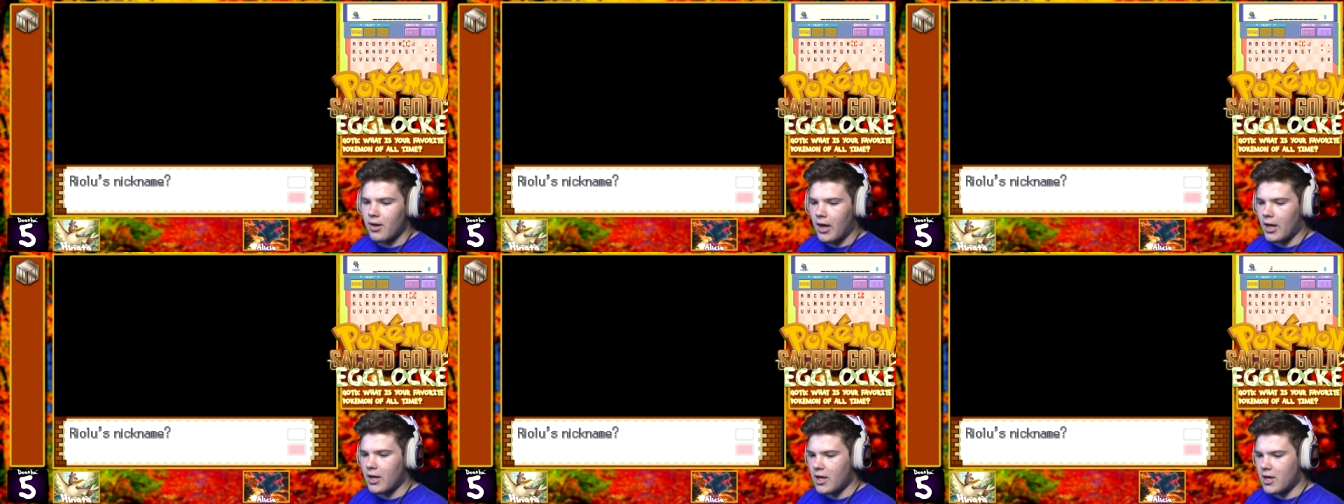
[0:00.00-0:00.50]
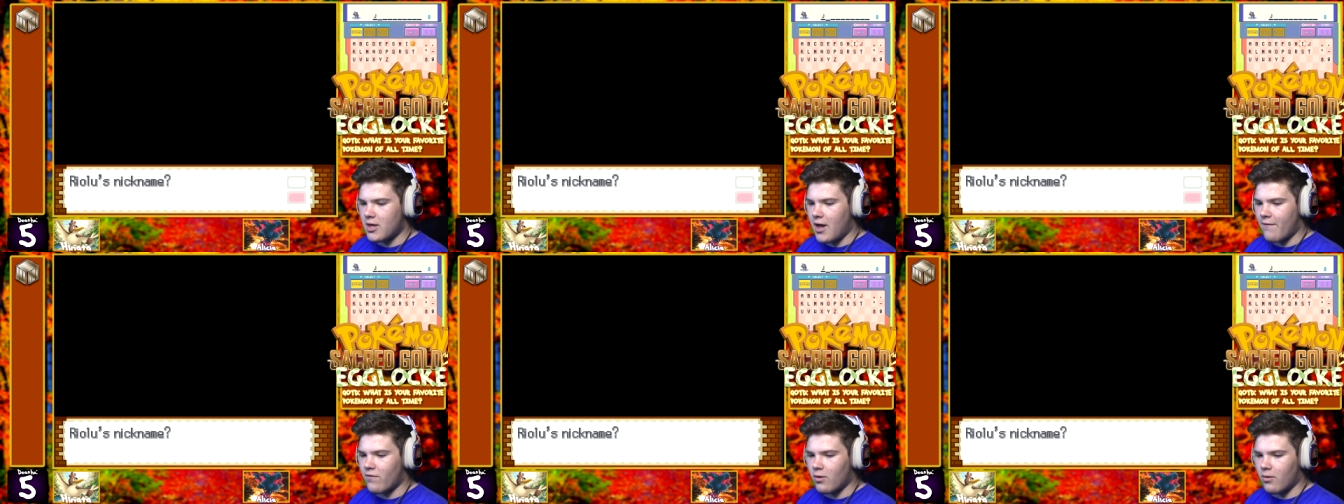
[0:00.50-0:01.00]
At least
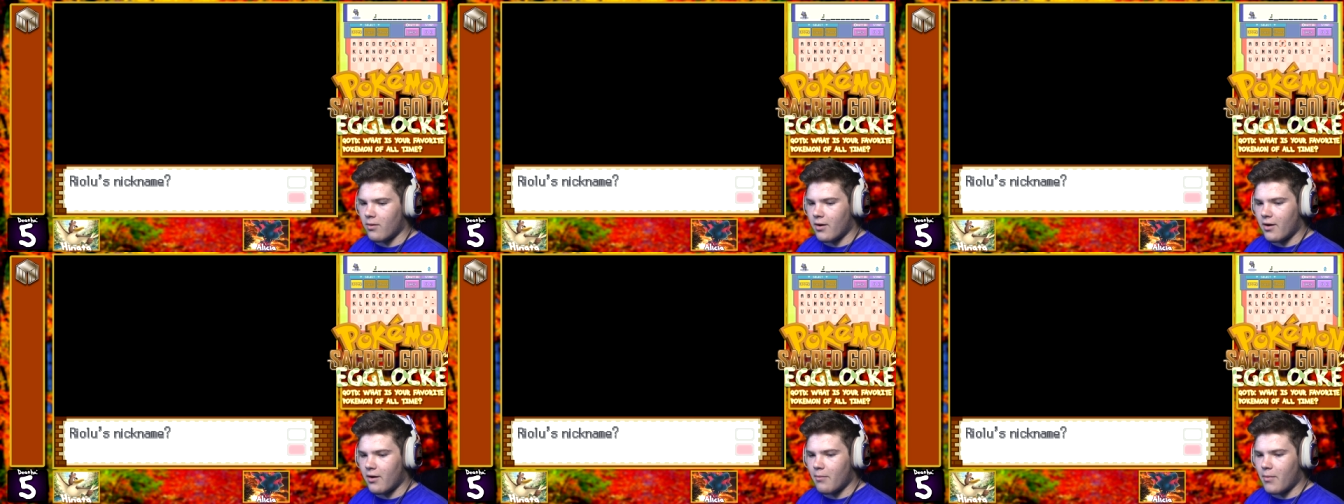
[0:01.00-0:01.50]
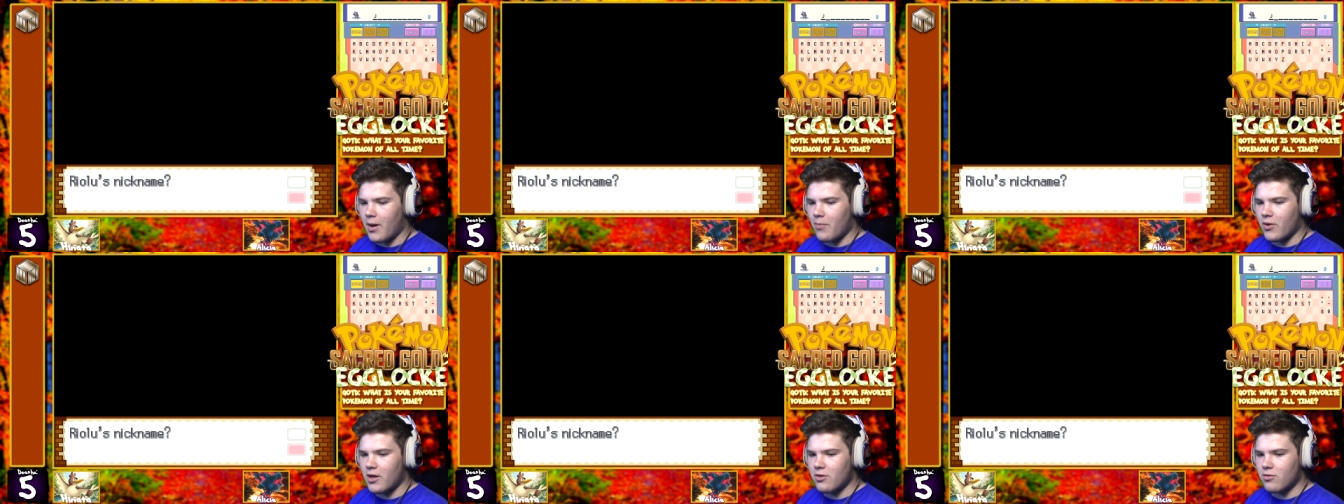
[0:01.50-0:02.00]
after my
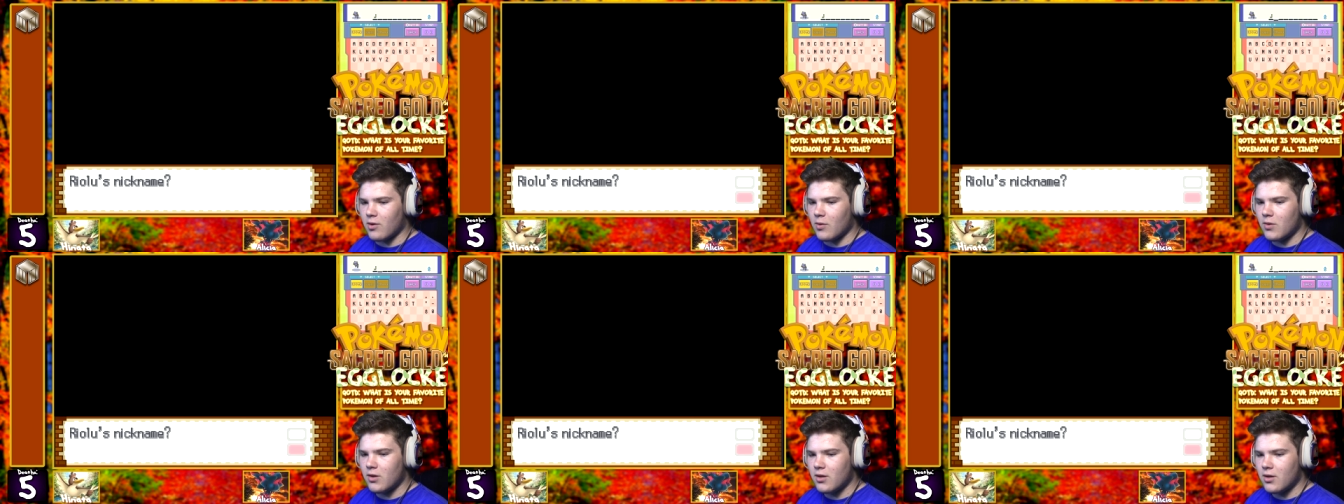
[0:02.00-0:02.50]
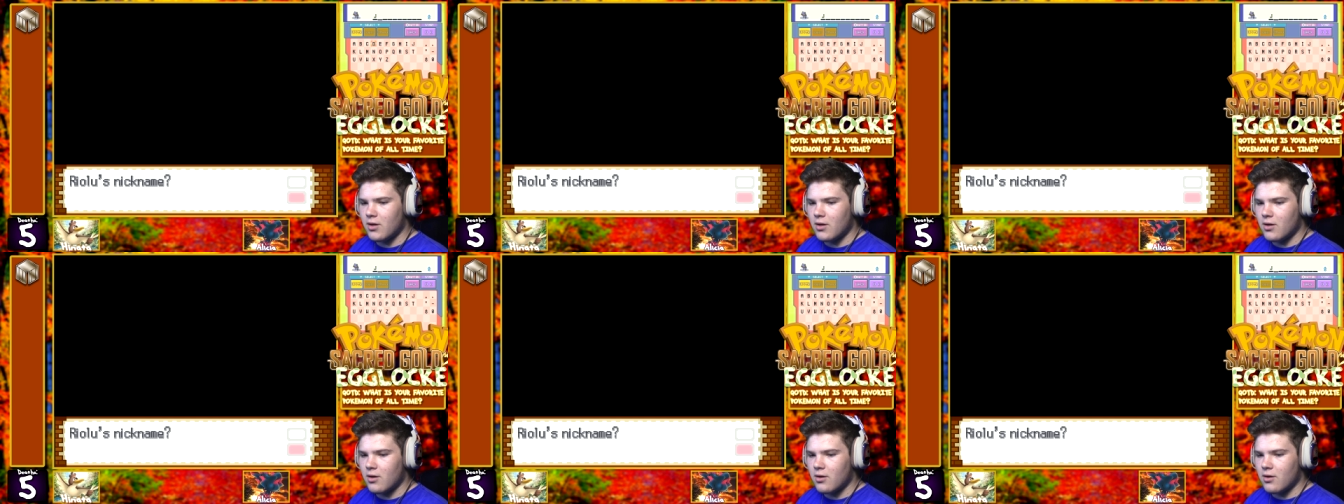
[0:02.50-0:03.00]
playthrough,
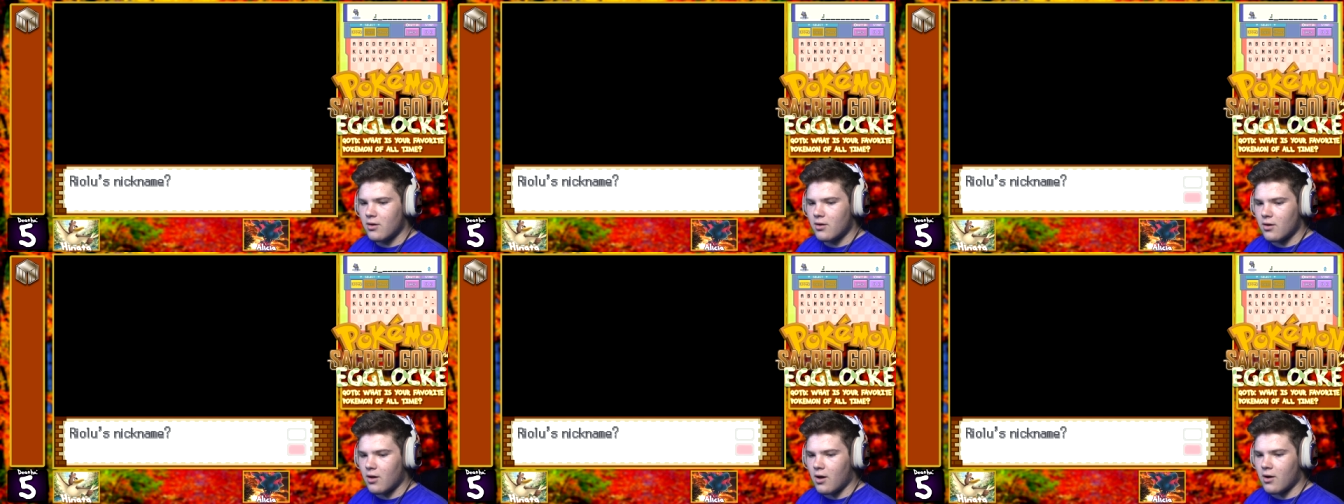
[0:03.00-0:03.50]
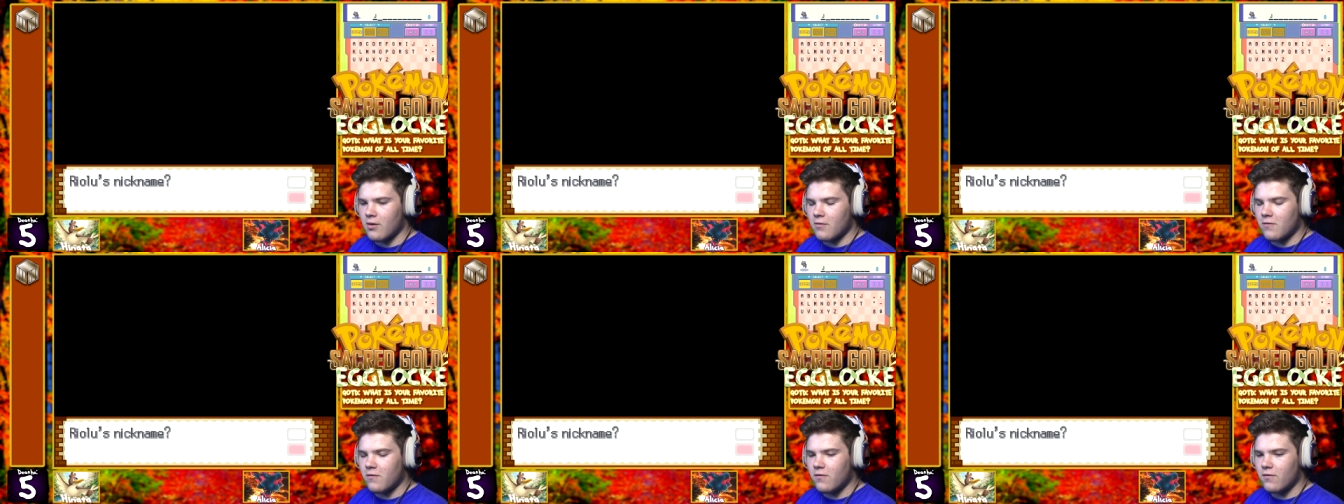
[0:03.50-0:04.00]
of...